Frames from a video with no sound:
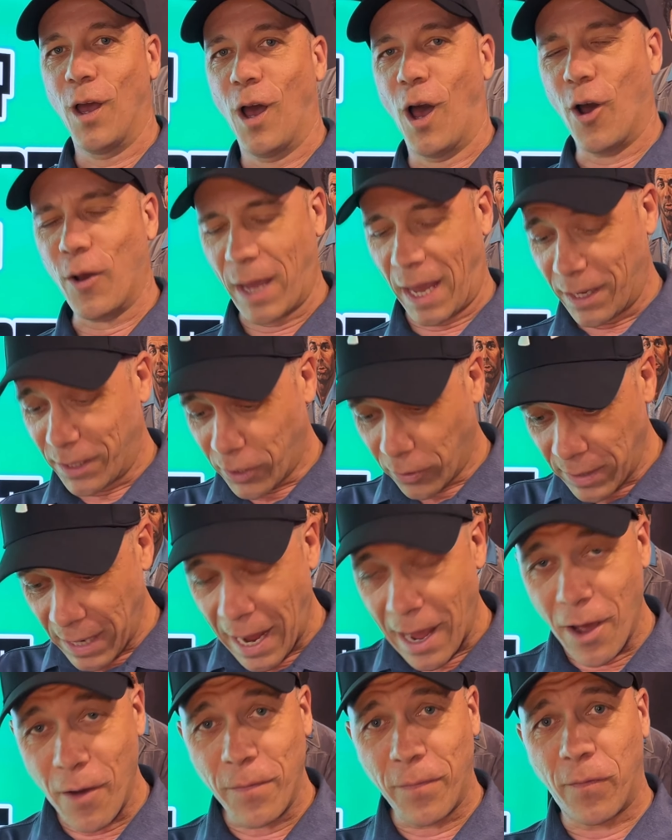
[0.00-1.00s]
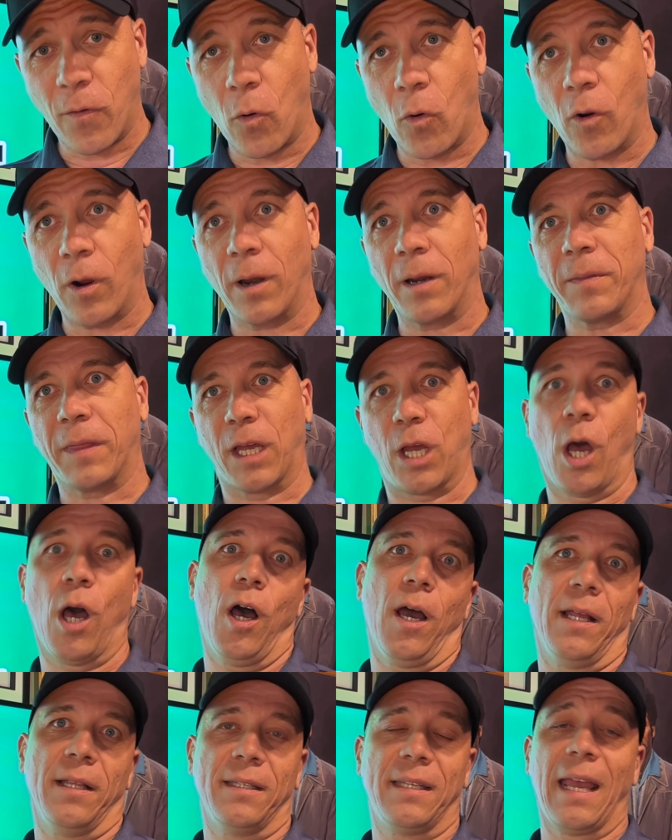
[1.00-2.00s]
Okay, so now for the
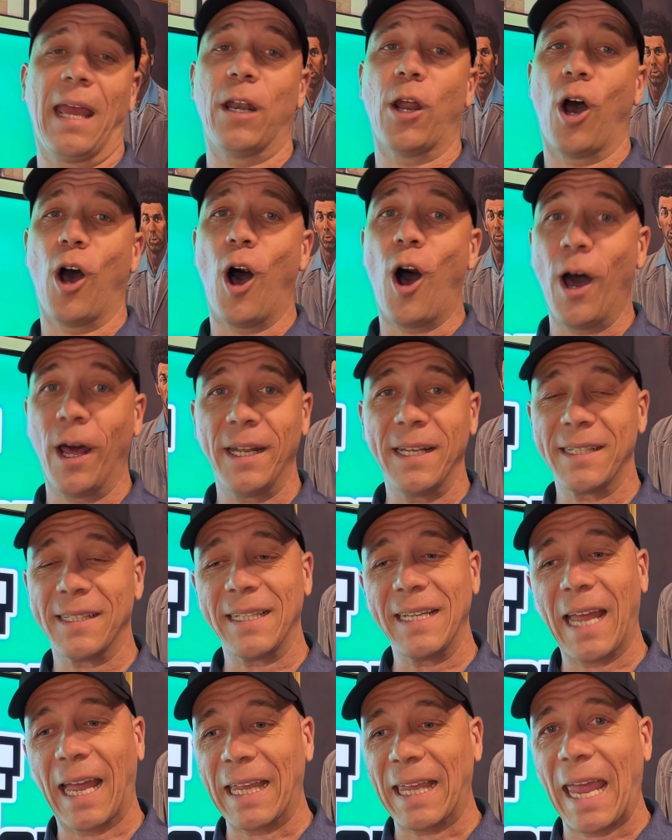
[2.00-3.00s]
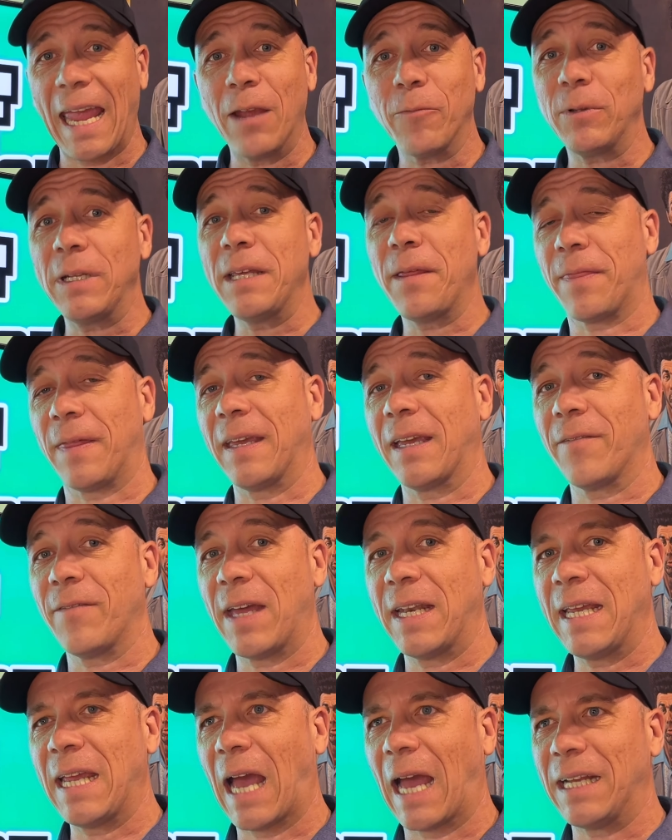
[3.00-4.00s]
cons. And honestly, I can't really think of
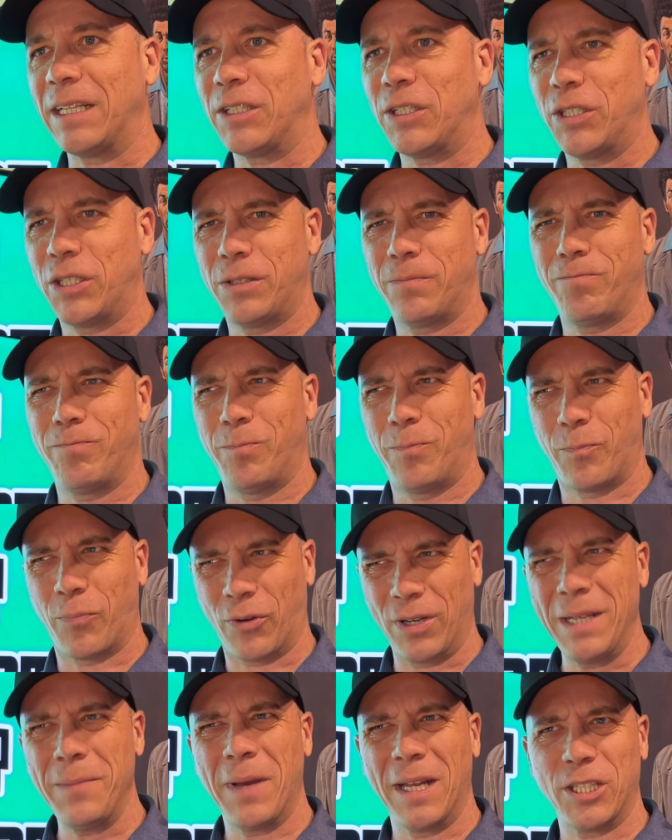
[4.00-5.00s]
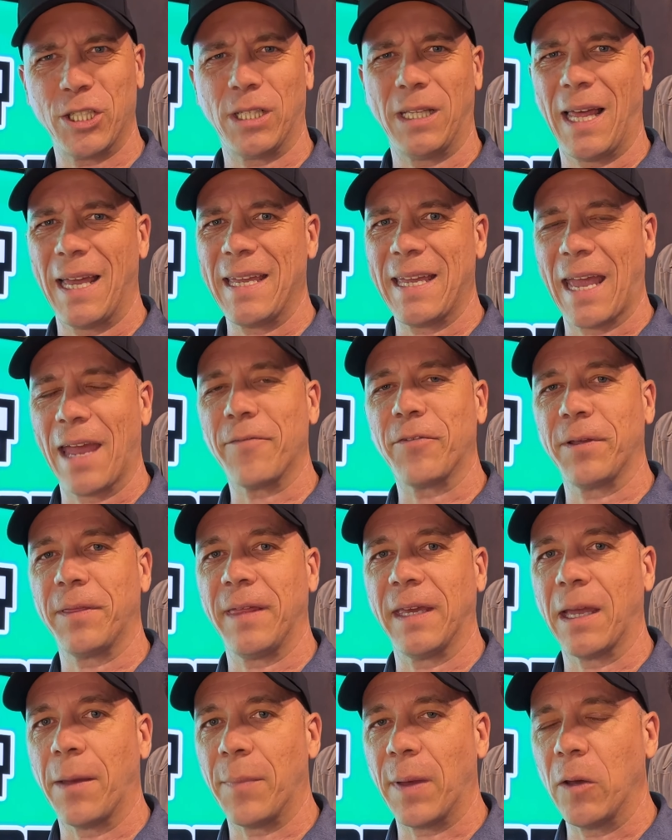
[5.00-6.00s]
any. I pretty much like
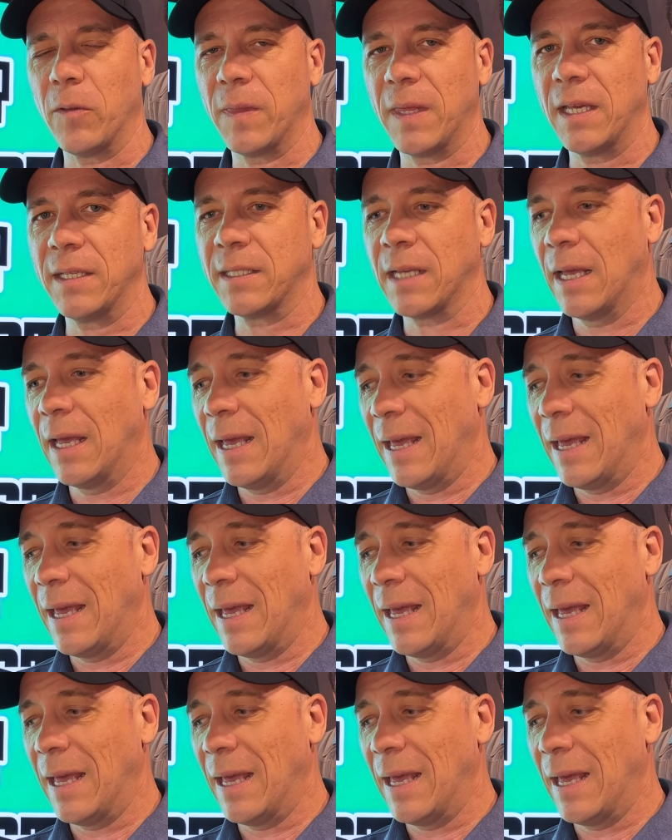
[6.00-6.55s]
everything about this.